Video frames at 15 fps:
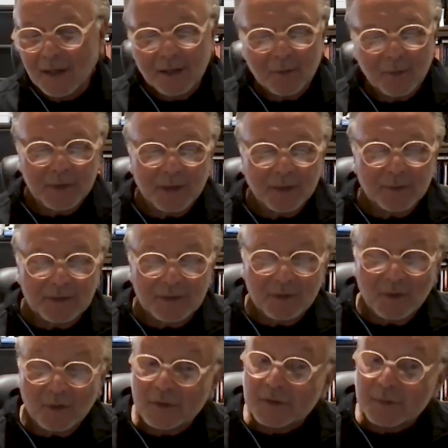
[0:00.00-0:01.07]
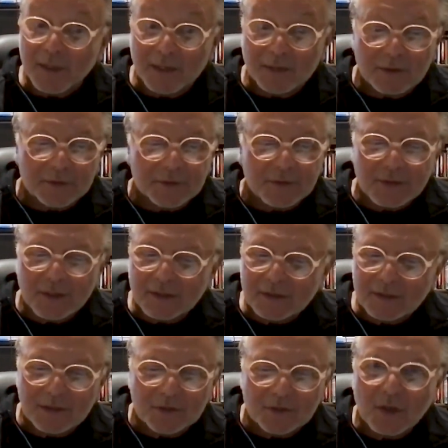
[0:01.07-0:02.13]
when I read the owner's manuals, they
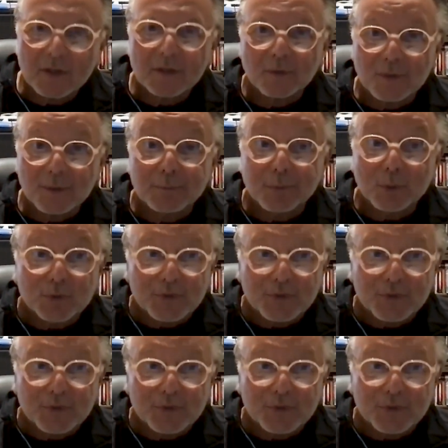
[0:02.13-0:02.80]
teach you how to reboot